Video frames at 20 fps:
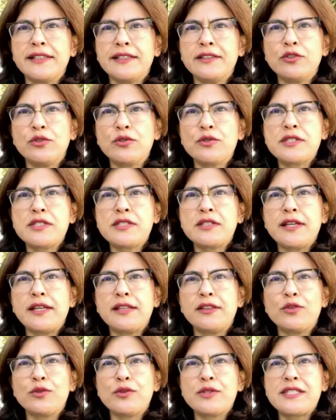those
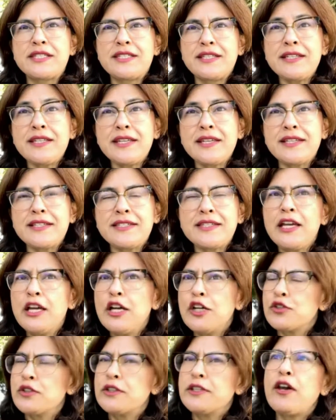cities.
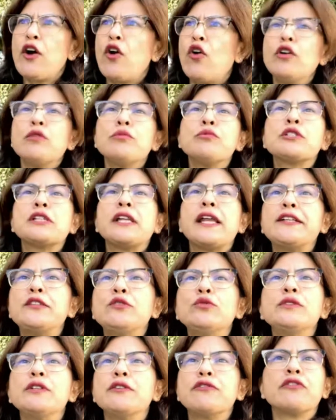So they're almost like
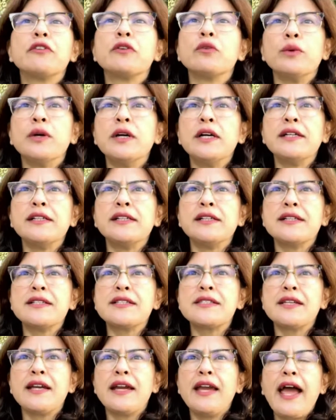two different
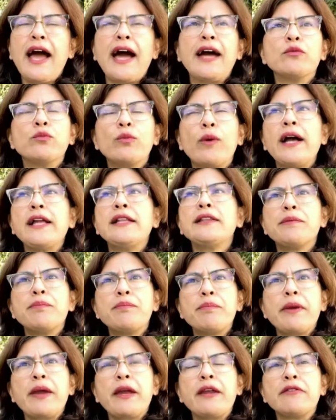worlds. And while the
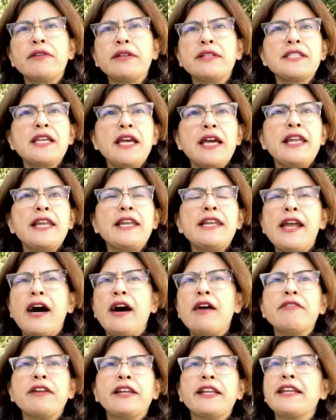parents
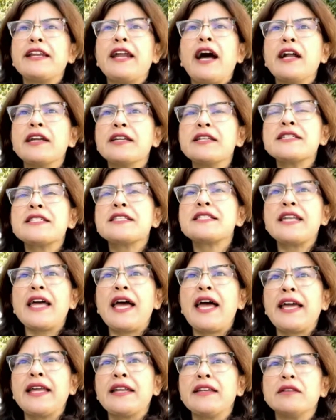love and can
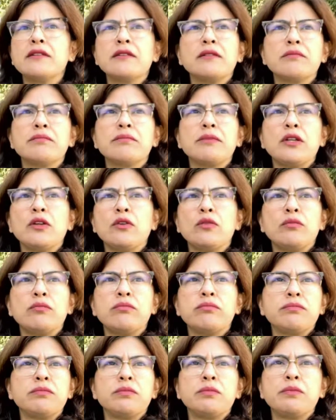understand,
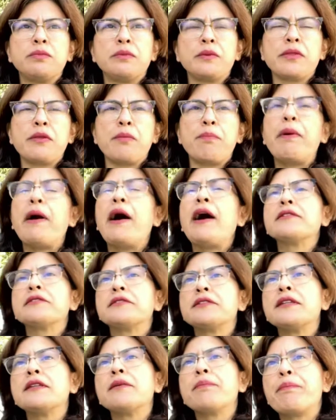the
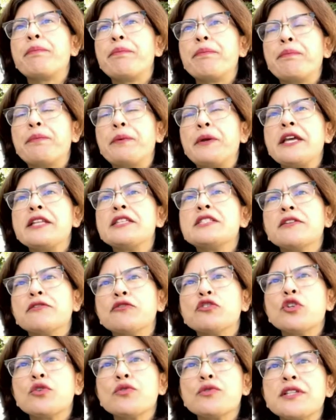paths that the kids have
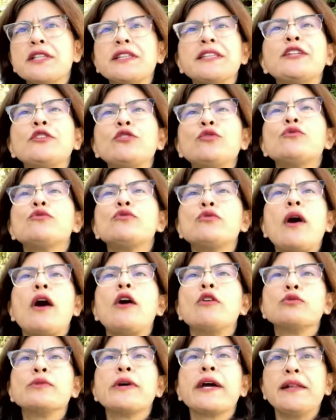chosen, they don't know
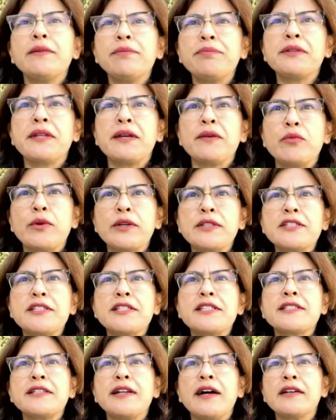how to help them once they
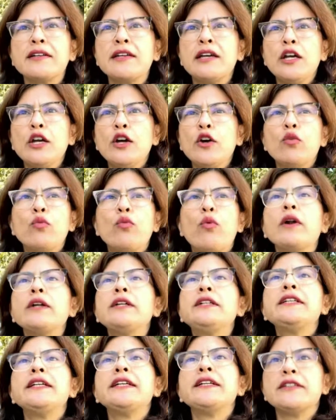start
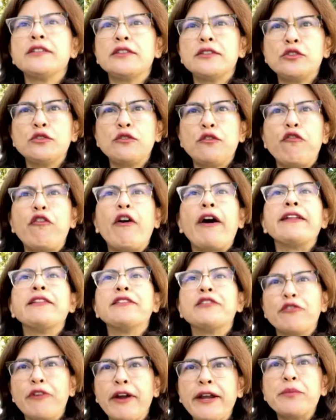wanting to find
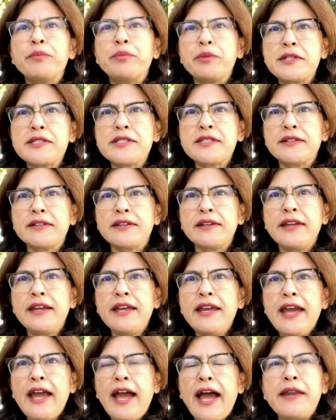the right person.
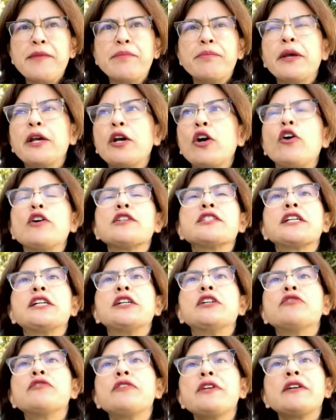And because
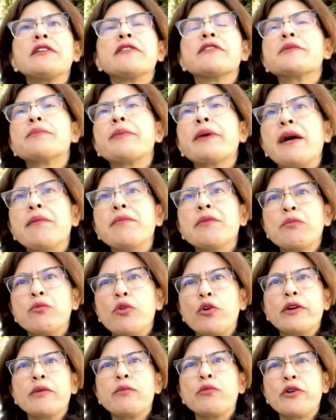career is becoming
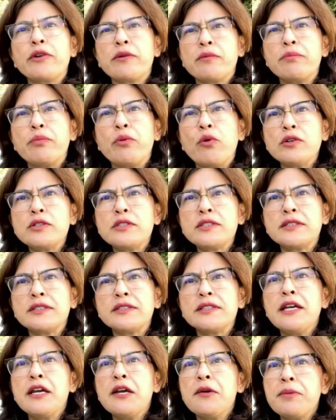more and more
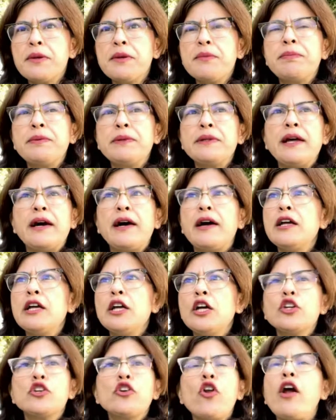important, people are
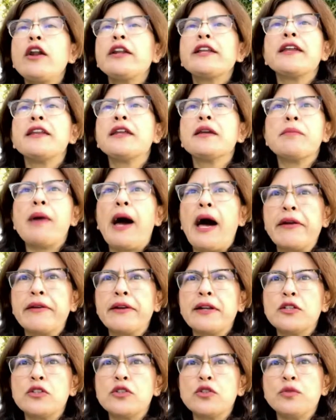not getting
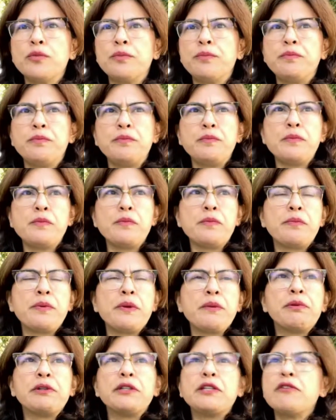married to people they've